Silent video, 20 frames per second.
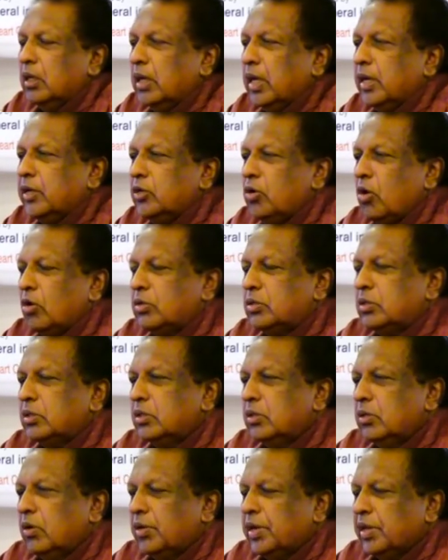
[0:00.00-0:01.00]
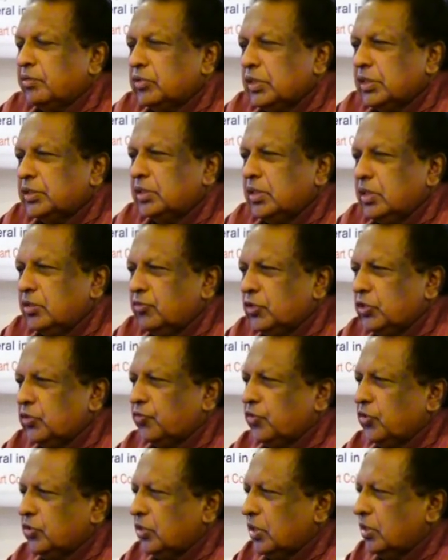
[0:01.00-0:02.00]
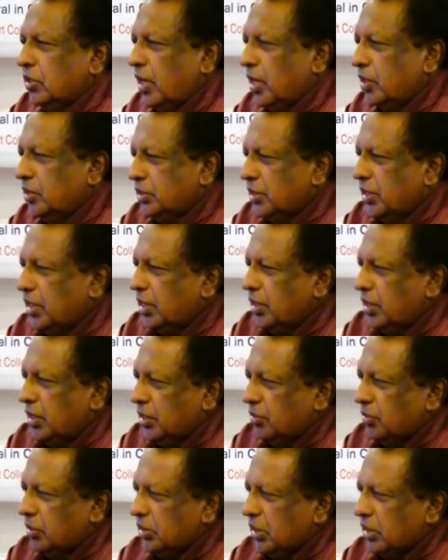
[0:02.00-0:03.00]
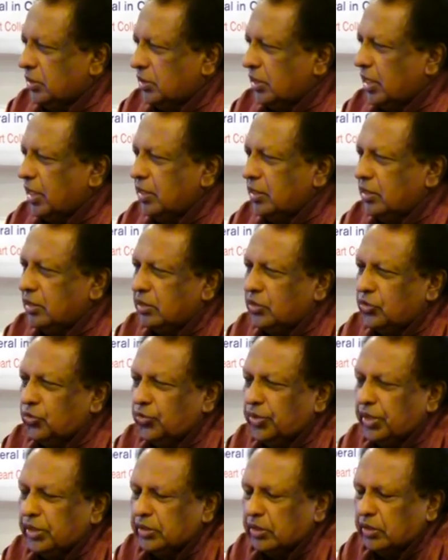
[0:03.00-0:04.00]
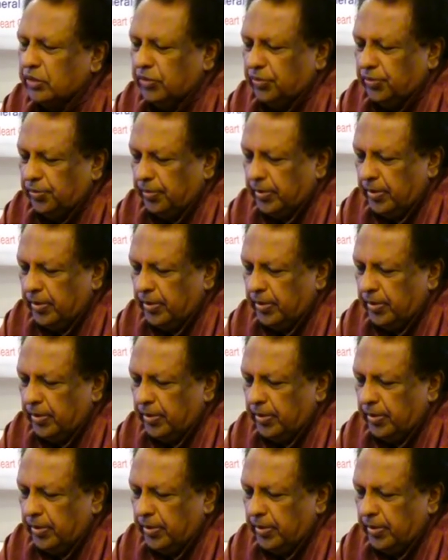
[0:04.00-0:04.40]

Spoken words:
and not F-16, which of course, incidentally, it was just signed 2 days ago.